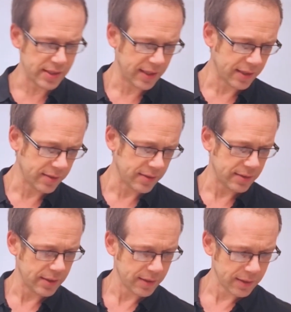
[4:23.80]
here because
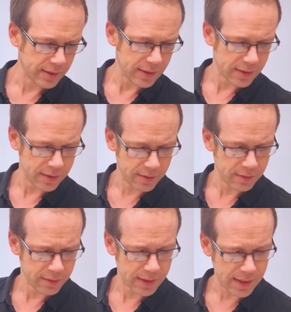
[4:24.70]
I think it can
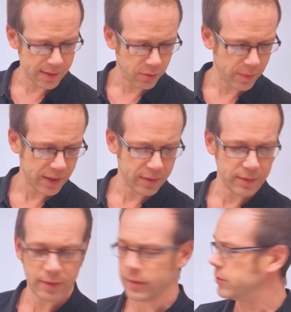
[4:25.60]
get a little bit,
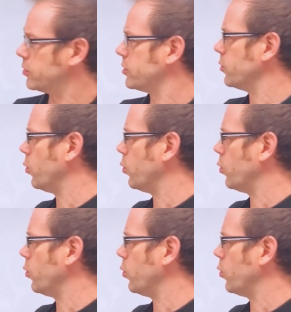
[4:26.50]
just